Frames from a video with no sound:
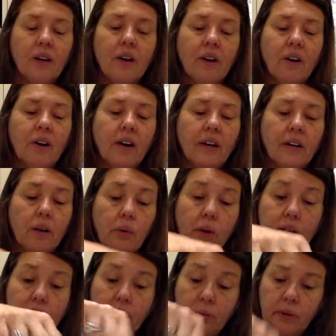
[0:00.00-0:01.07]
All right, oh, I
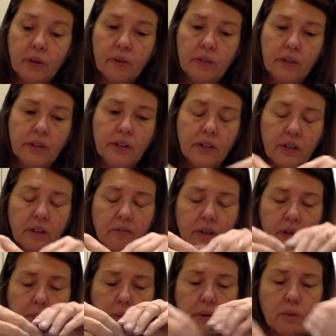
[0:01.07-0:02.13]
see one over here. I've got
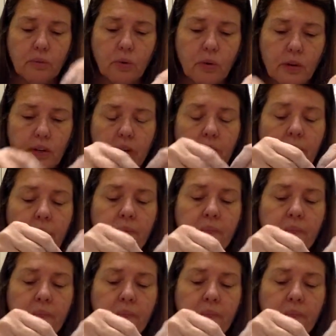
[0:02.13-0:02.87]
to put some more here.